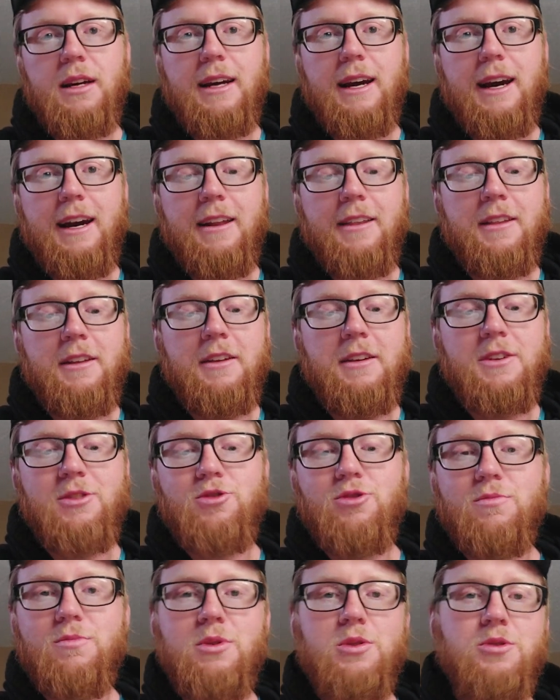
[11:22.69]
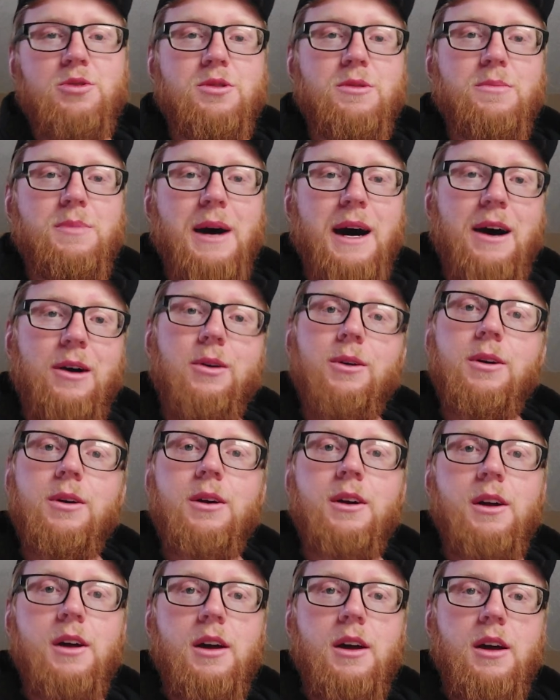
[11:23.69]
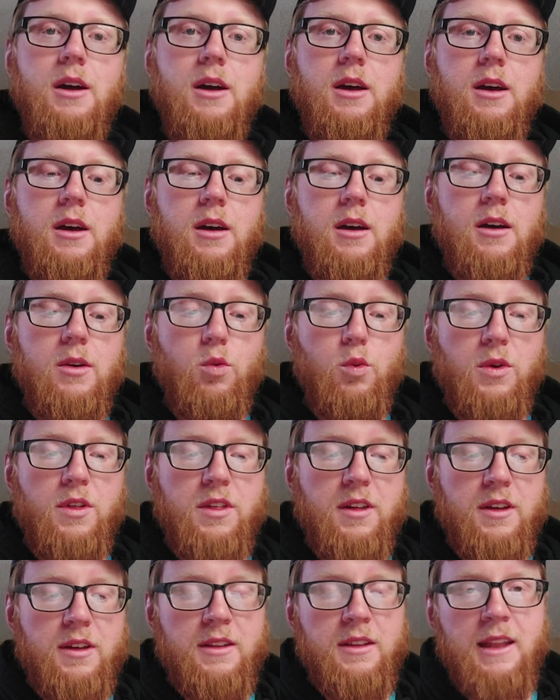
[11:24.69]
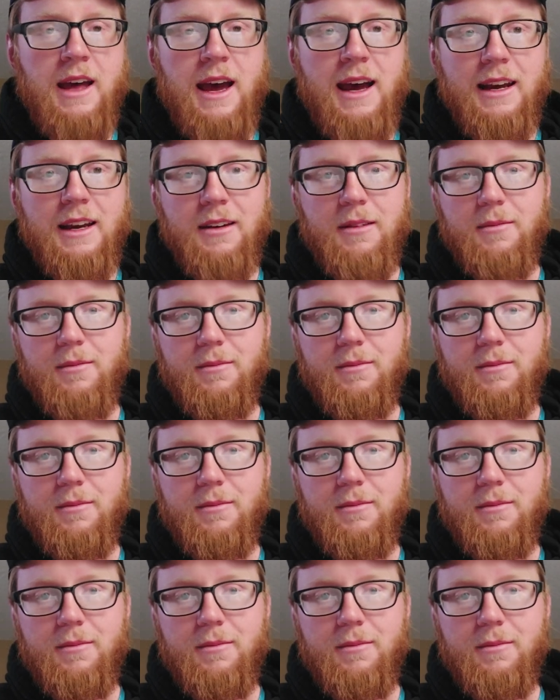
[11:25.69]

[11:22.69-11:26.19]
and kind of the distribution of power within that